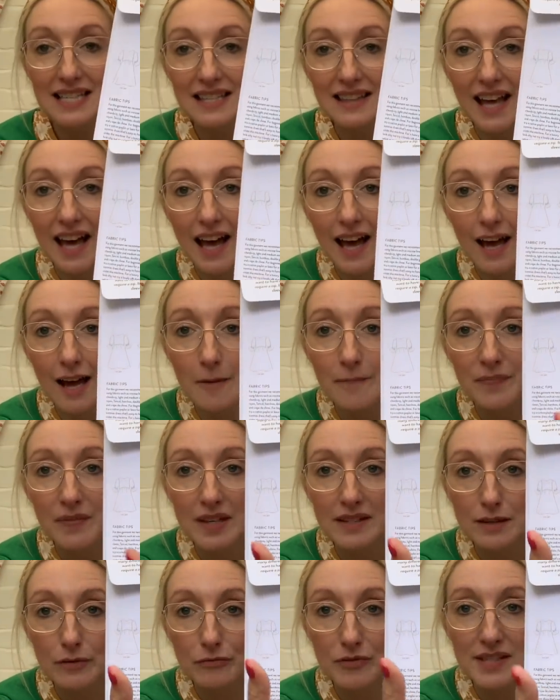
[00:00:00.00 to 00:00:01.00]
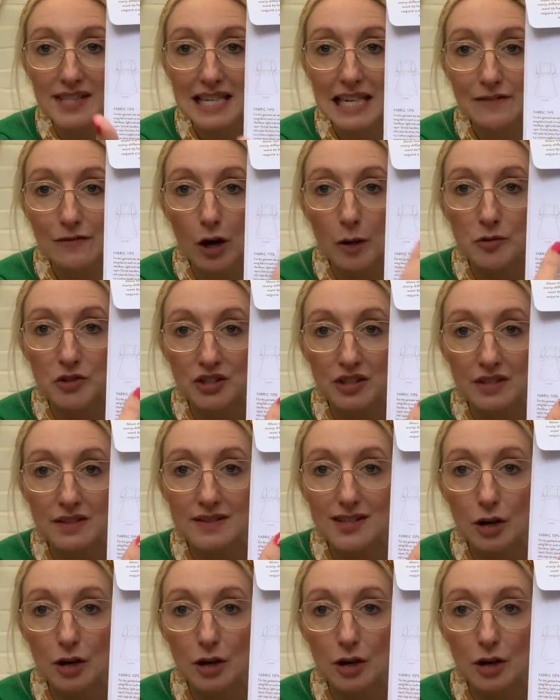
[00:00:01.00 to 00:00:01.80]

there. Different sleeve options.